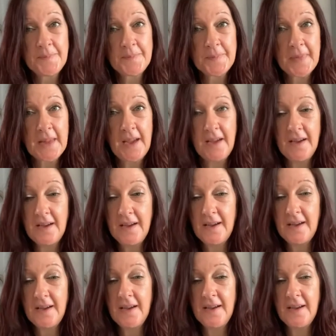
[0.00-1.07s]

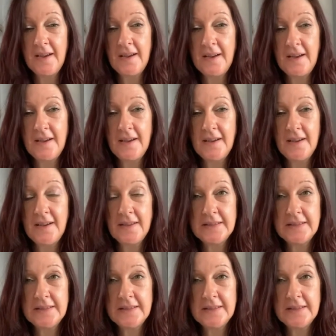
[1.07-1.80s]
Nobody speaks.